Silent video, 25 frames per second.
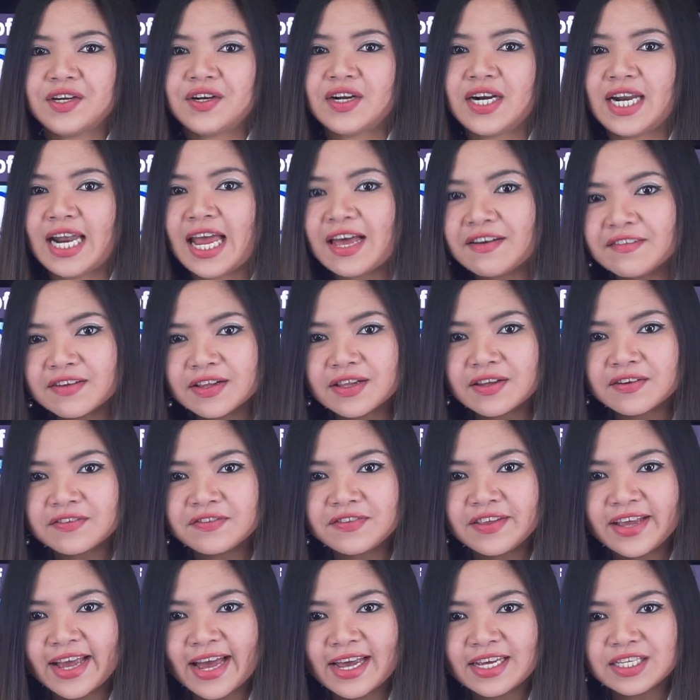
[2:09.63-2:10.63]
your level
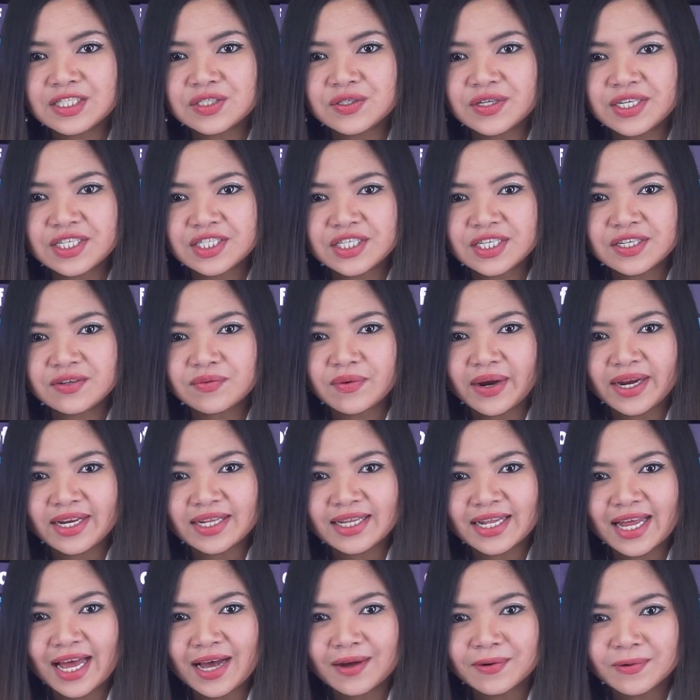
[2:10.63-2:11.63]
of dehydration
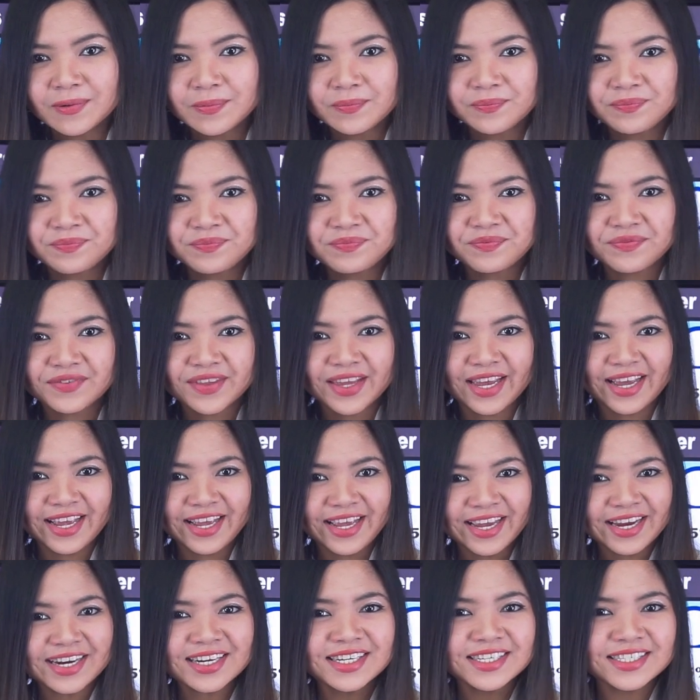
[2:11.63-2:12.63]
right now?
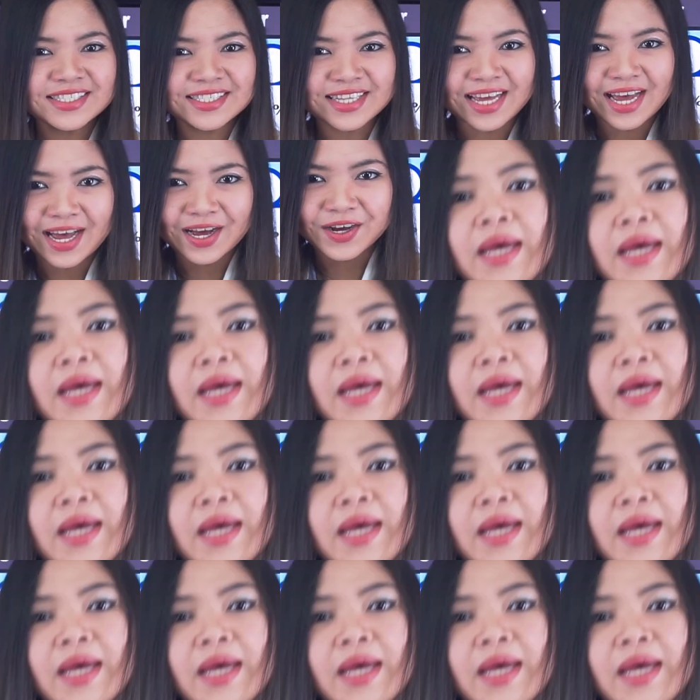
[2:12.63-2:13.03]
Here's a